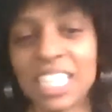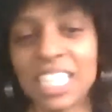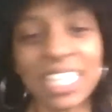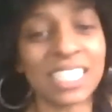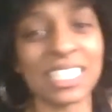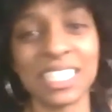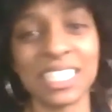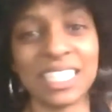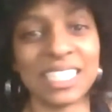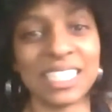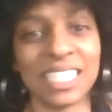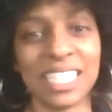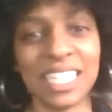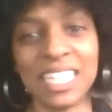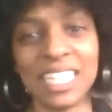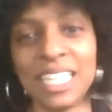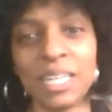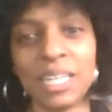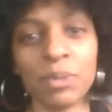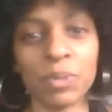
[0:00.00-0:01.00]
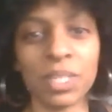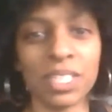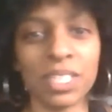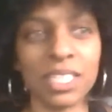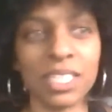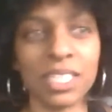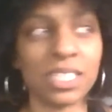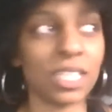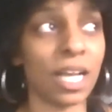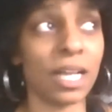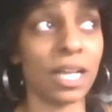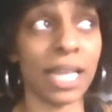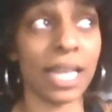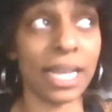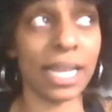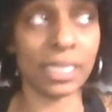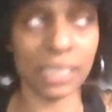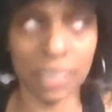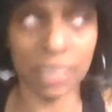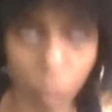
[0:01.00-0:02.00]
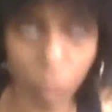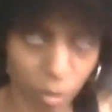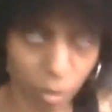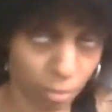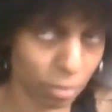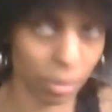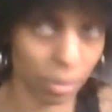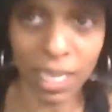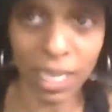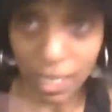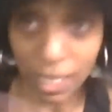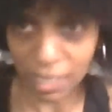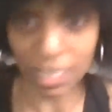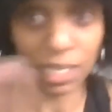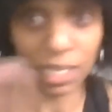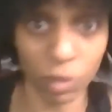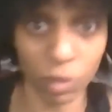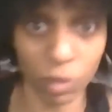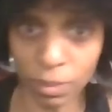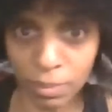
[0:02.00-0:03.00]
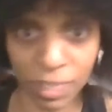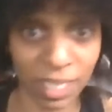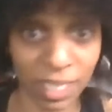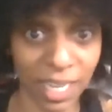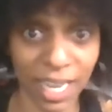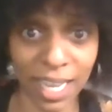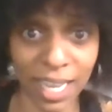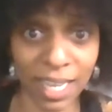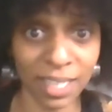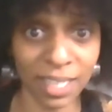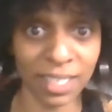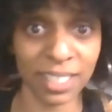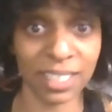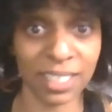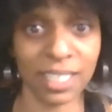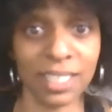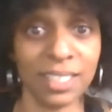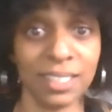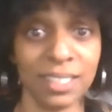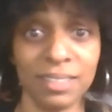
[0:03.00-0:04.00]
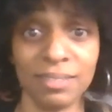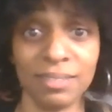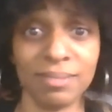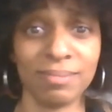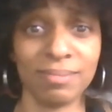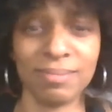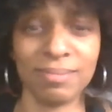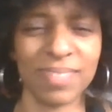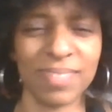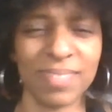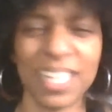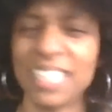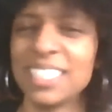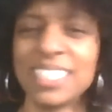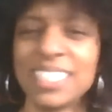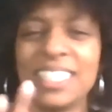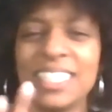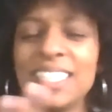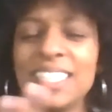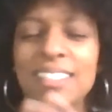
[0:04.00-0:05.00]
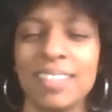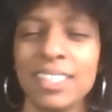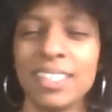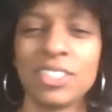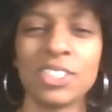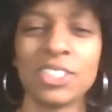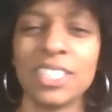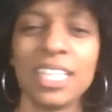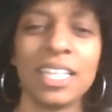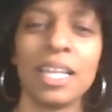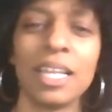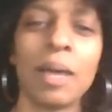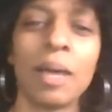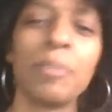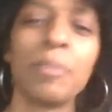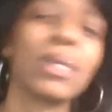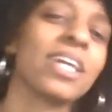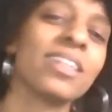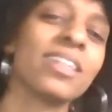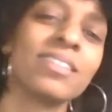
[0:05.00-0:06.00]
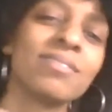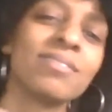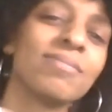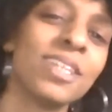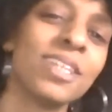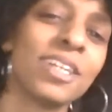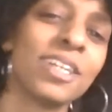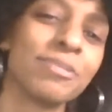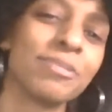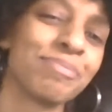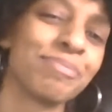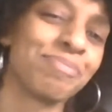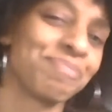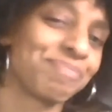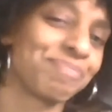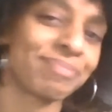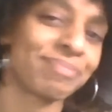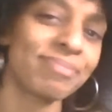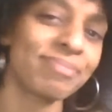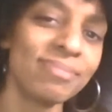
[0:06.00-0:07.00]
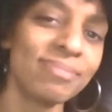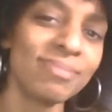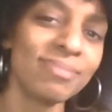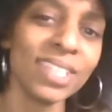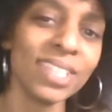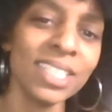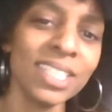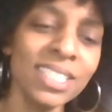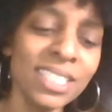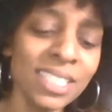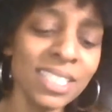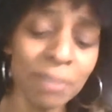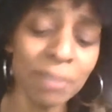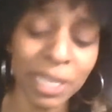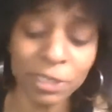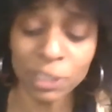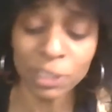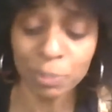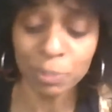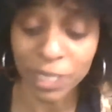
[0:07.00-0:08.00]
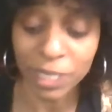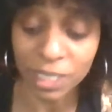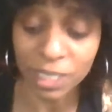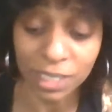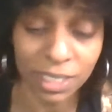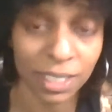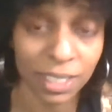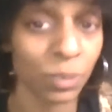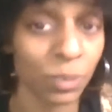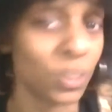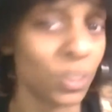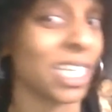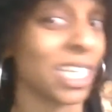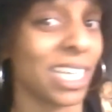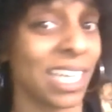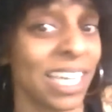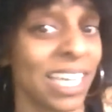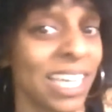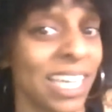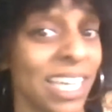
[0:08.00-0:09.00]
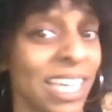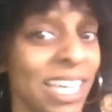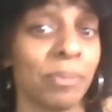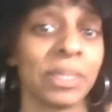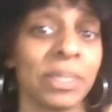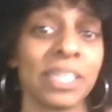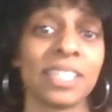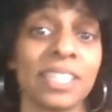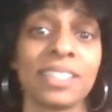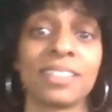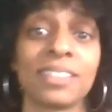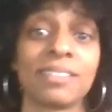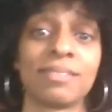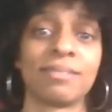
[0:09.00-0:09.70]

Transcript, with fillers: justice, and he didn't really talk. Like, did he want? Yeah, did he want him to die? Did he? Yeah. I just didn't understand that. I mean, you know, just seemed like he was pissed, which I get, but